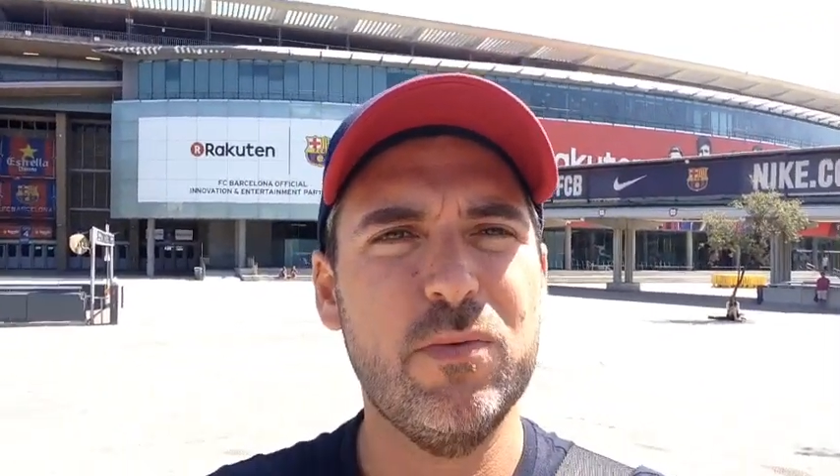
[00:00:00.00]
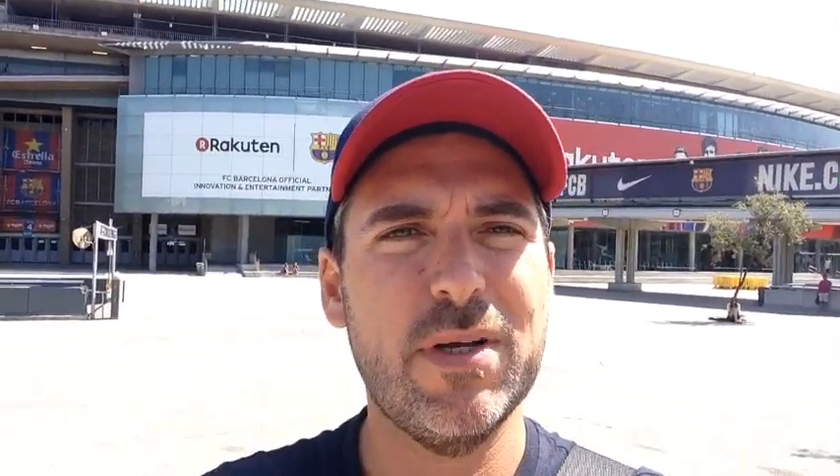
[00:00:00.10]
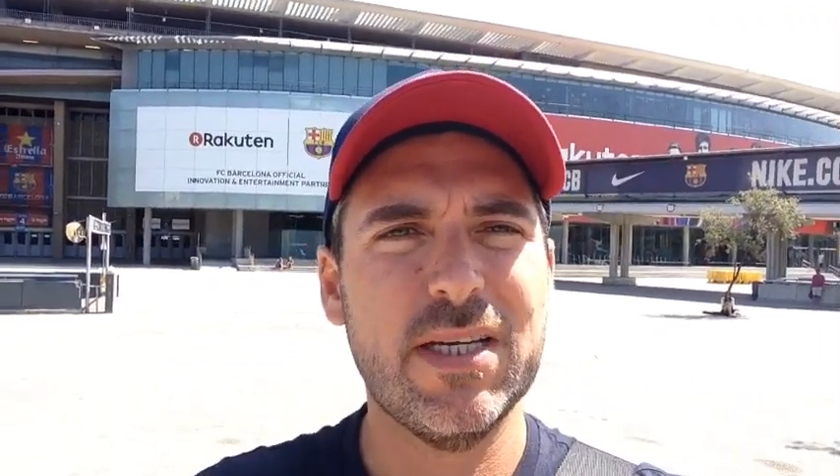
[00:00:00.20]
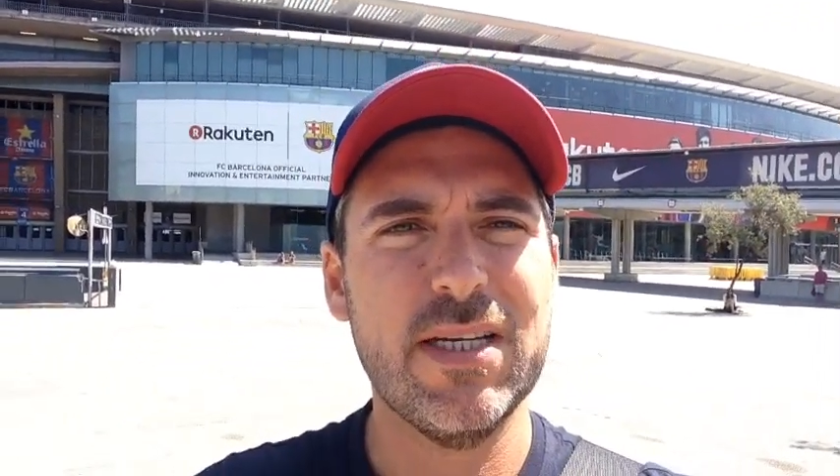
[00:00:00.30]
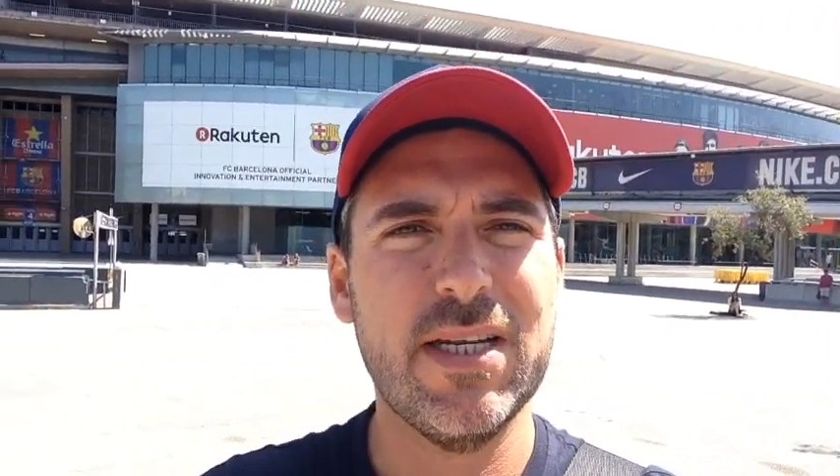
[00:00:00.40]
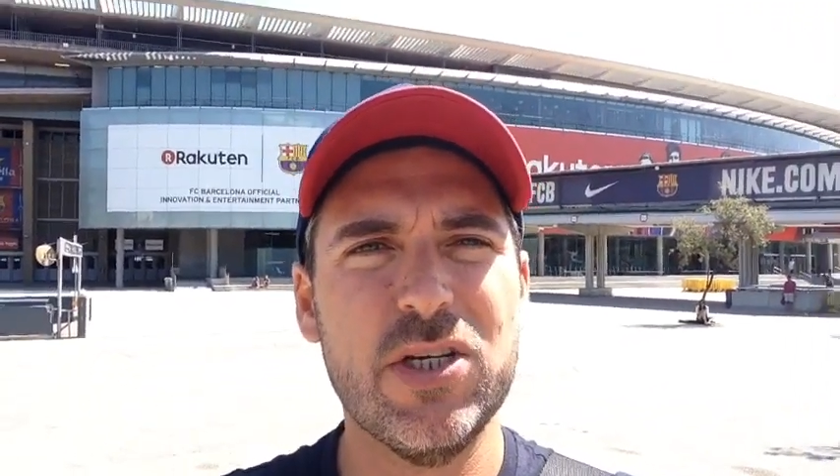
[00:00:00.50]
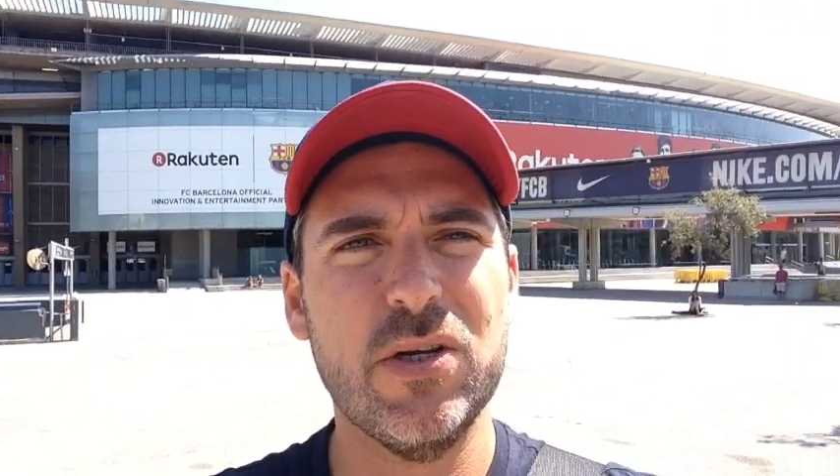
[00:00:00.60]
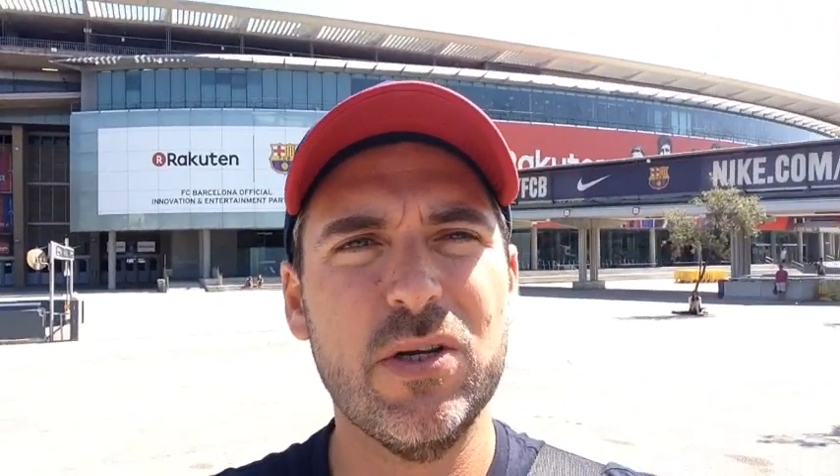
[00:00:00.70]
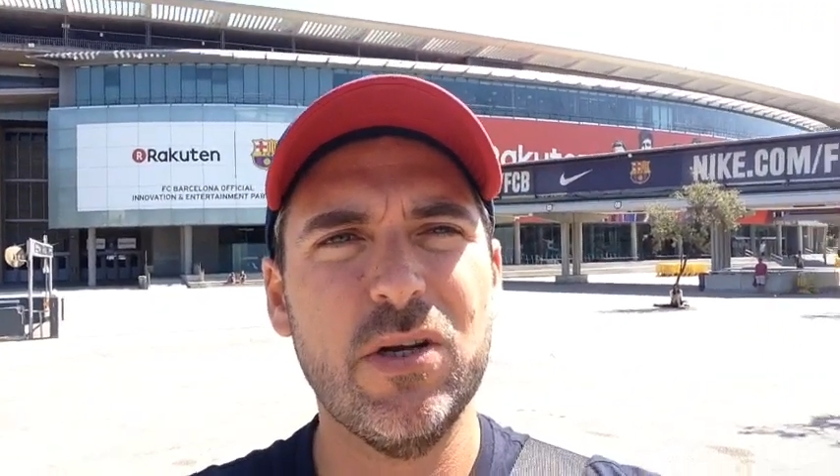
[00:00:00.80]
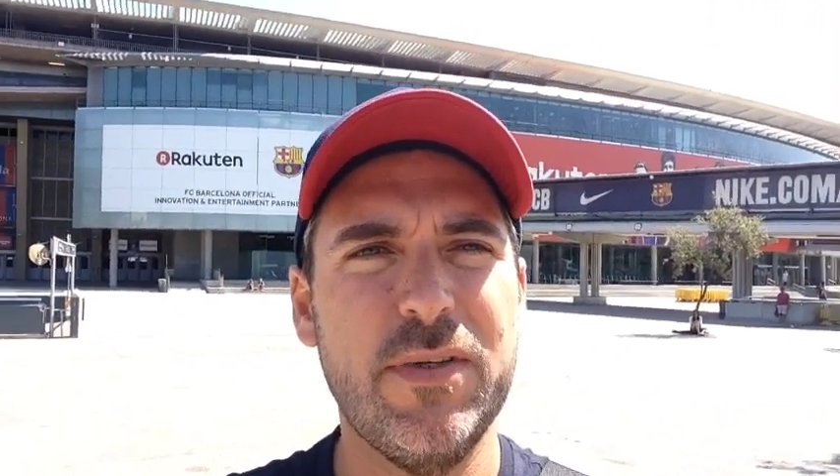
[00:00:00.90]

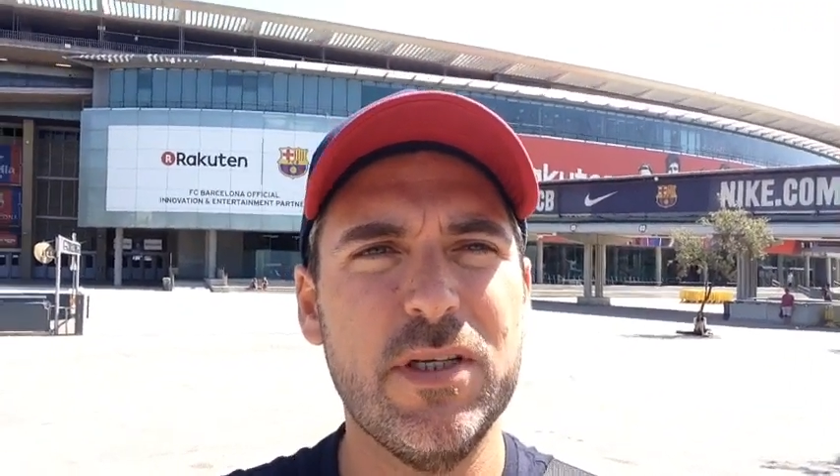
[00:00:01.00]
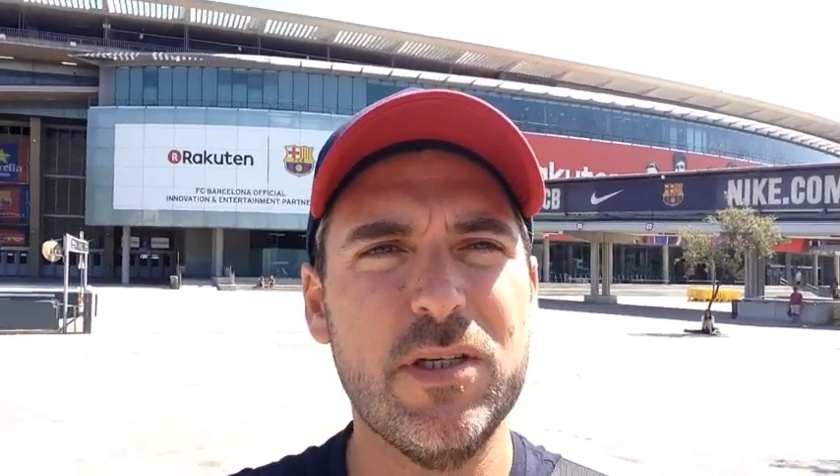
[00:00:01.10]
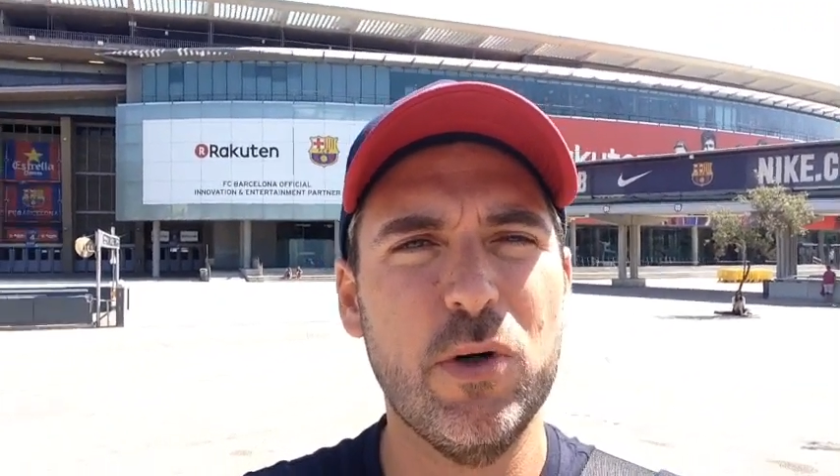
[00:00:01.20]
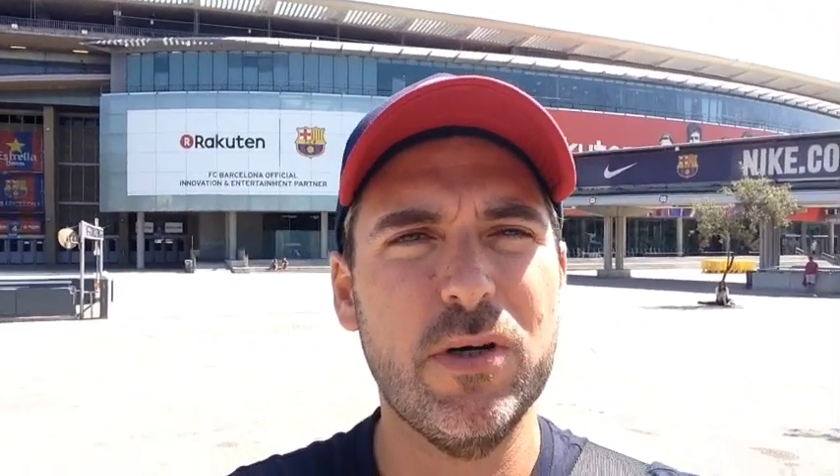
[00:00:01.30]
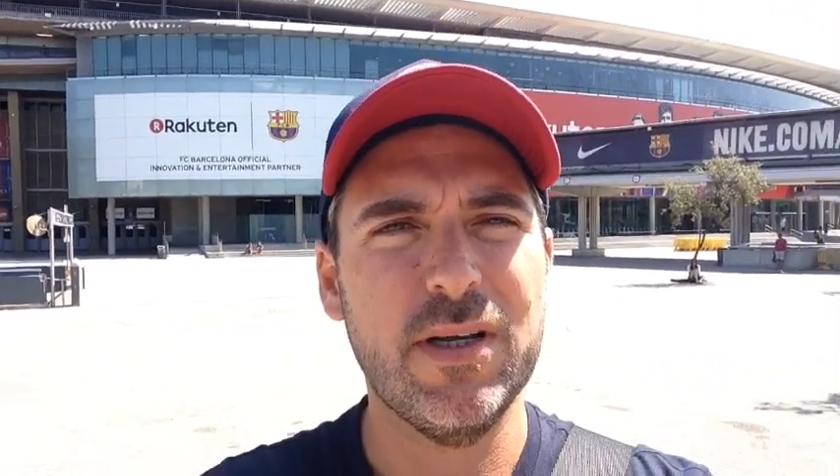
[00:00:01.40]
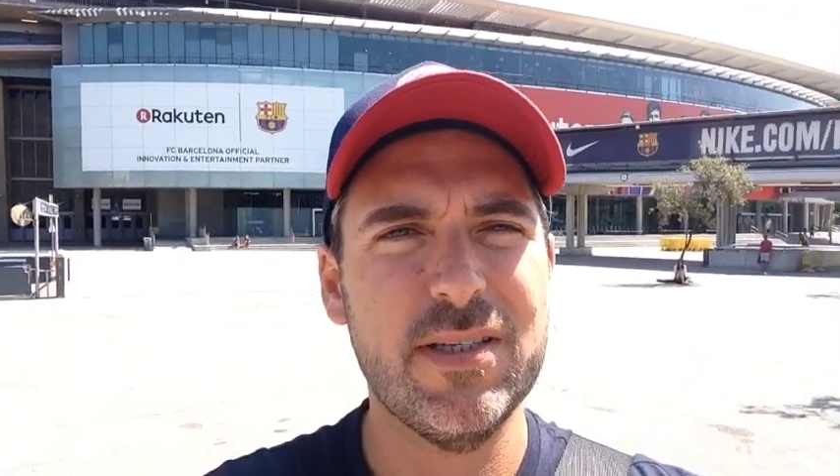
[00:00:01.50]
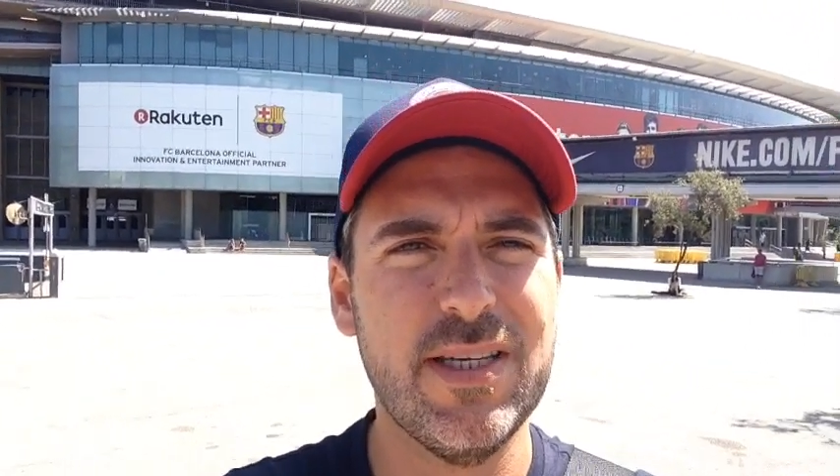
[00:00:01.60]
resignation of this board,